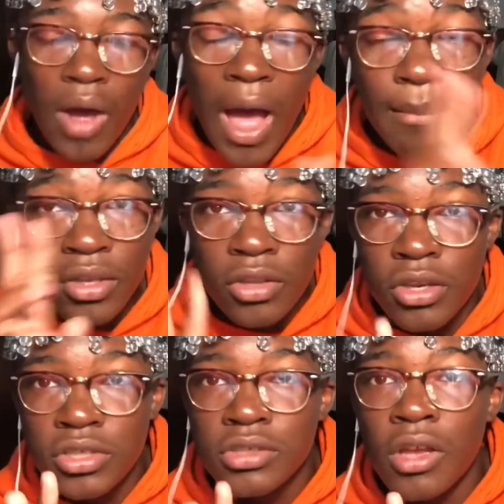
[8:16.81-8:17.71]
I'm in the
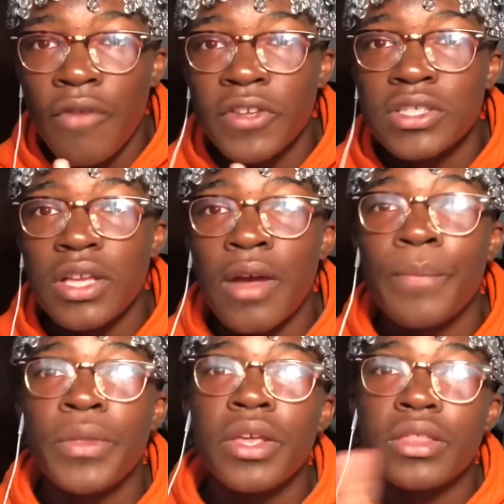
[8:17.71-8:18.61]
nurse's office now.
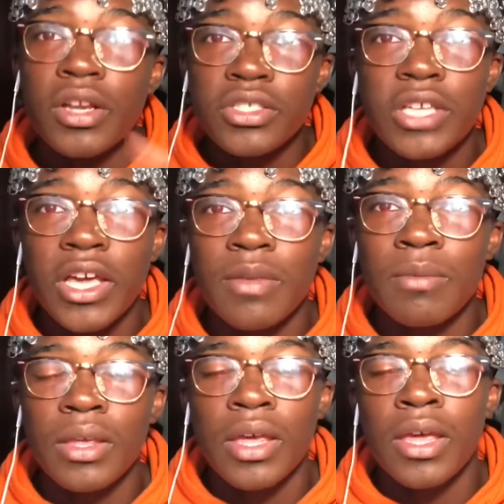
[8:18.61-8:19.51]
They're checking me
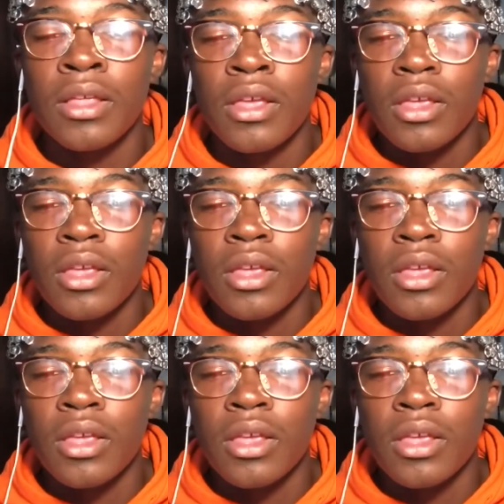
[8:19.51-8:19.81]
in.